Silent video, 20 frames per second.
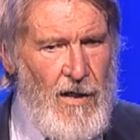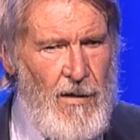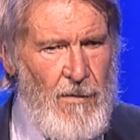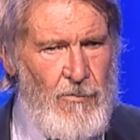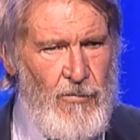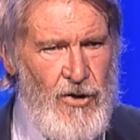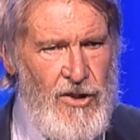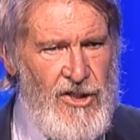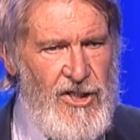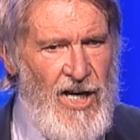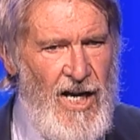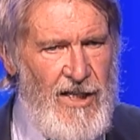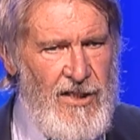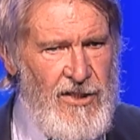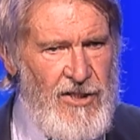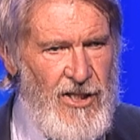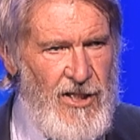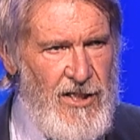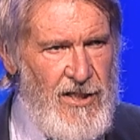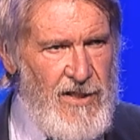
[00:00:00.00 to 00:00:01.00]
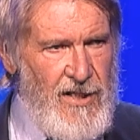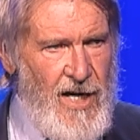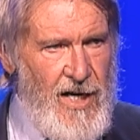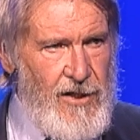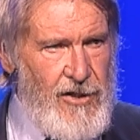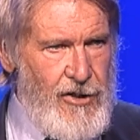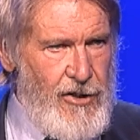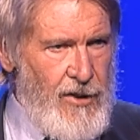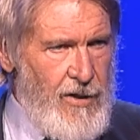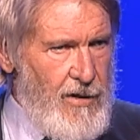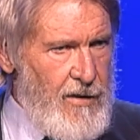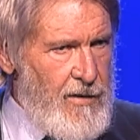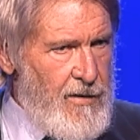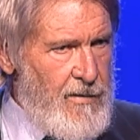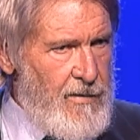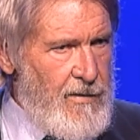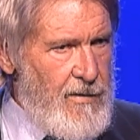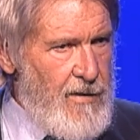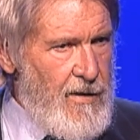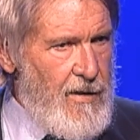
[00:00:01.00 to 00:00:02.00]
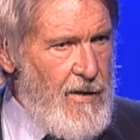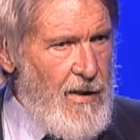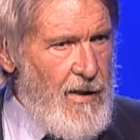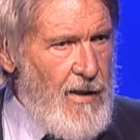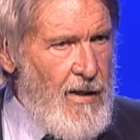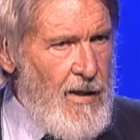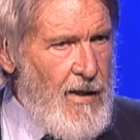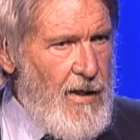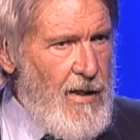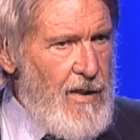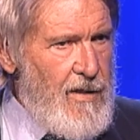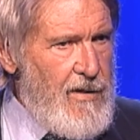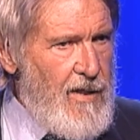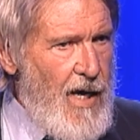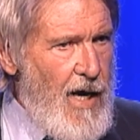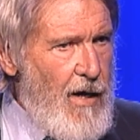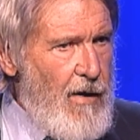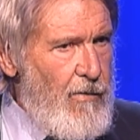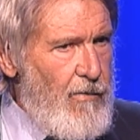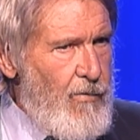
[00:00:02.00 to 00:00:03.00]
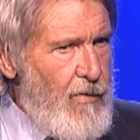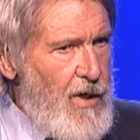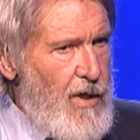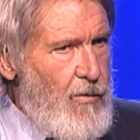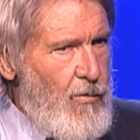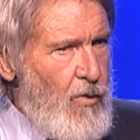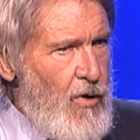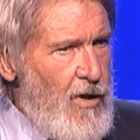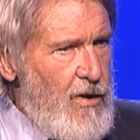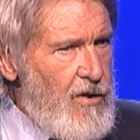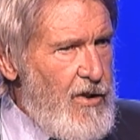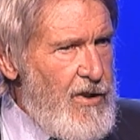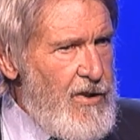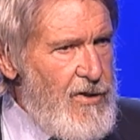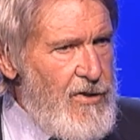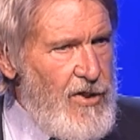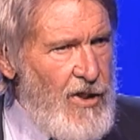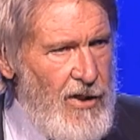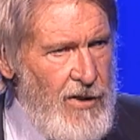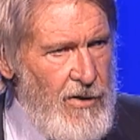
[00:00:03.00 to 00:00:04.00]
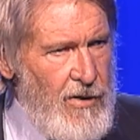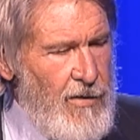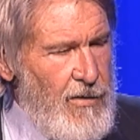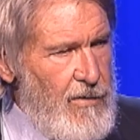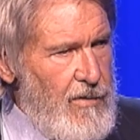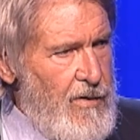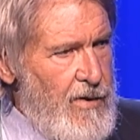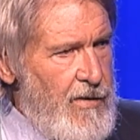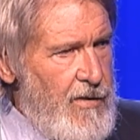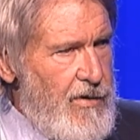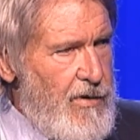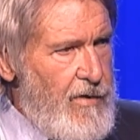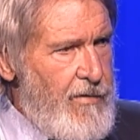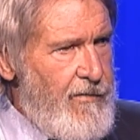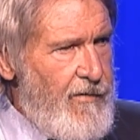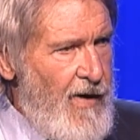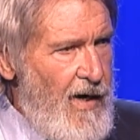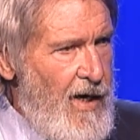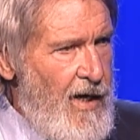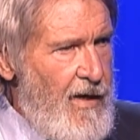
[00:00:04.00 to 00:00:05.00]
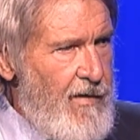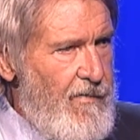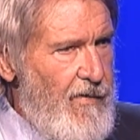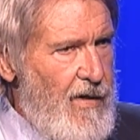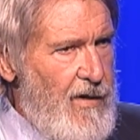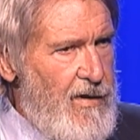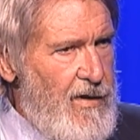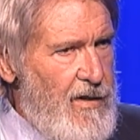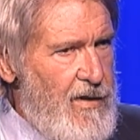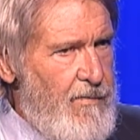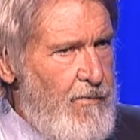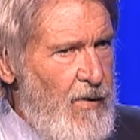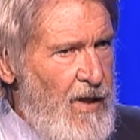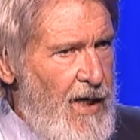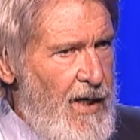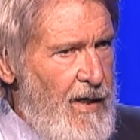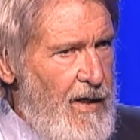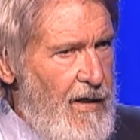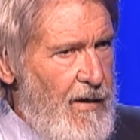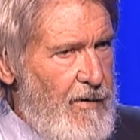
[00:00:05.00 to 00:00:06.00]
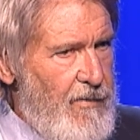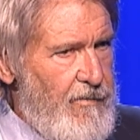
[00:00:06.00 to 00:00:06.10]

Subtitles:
Protecting nature is how we will continue to survive on this planet.